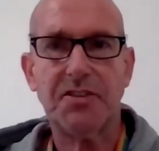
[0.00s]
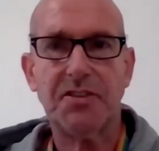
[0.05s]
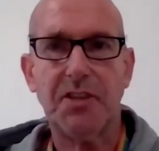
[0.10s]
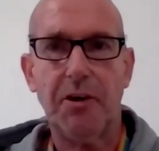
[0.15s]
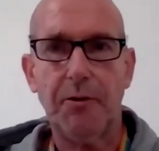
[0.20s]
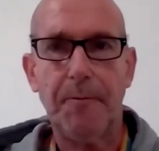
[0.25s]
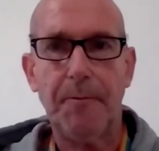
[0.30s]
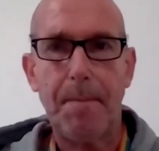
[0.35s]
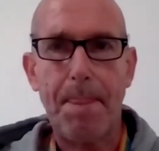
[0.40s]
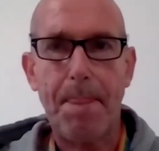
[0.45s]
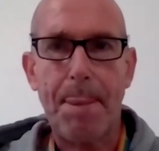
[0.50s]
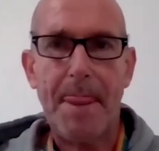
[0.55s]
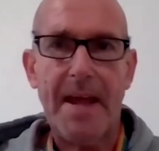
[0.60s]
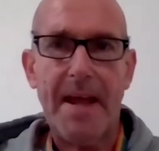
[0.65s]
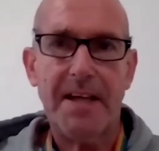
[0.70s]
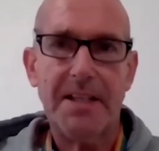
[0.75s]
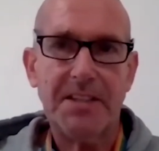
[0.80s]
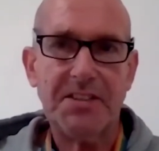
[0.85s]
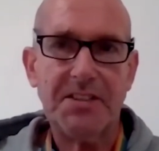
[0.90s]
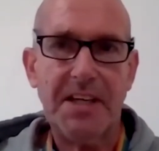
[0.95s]
So,
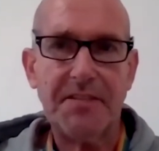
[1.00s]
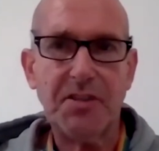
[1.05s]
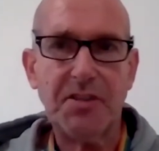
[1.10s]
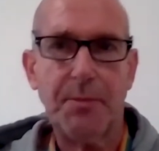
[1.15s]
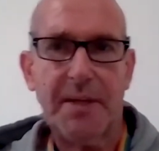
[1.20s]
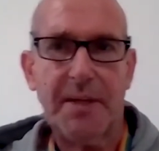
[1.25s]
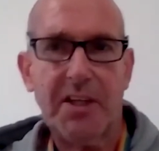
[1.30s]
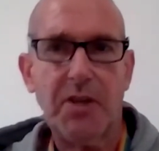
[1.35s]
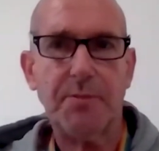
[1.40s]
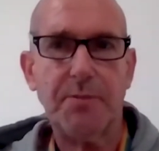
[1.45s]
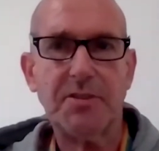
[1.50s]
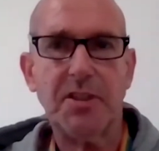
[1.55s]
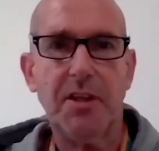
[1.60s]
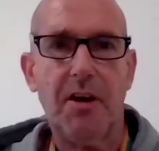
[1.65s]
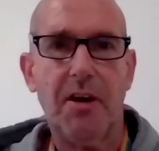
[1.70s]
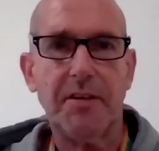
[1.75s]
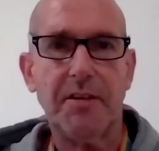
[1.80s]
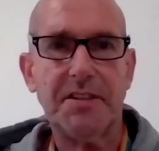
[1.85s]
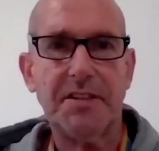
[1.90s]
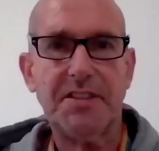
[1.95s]
say somebody comes
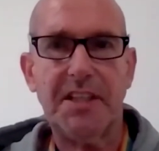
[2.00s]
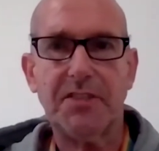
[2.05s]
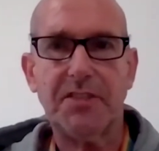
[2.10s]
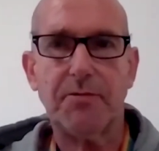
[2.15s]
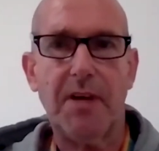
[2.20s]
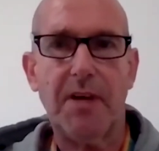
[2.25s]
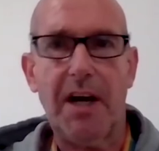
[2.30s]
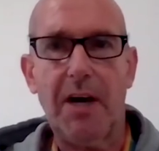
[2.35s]
along and says, right,